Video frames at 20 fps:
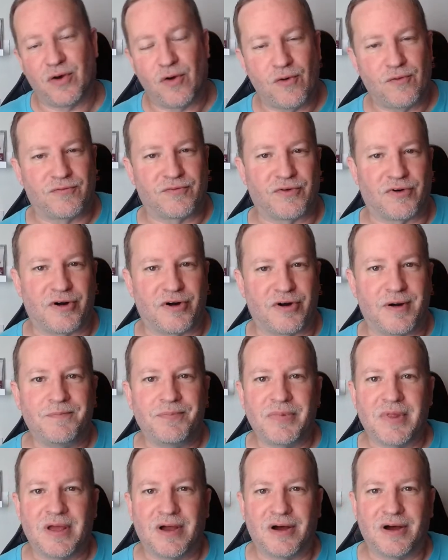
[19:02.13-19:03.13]
over
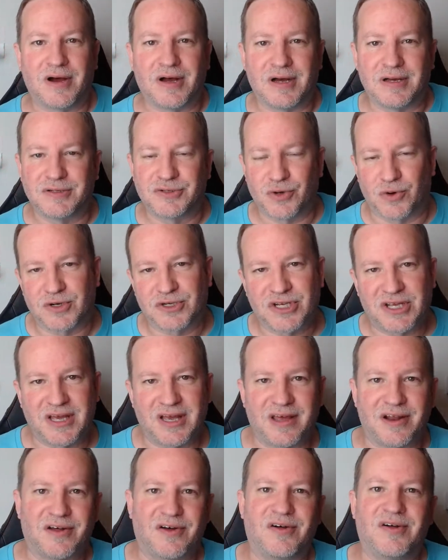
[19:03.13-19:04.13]
George
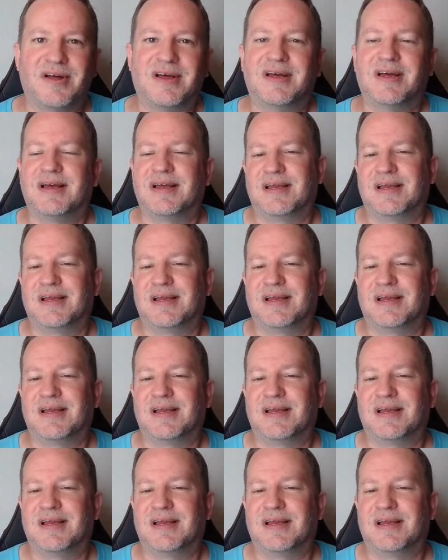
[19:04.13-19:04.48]
Kittle?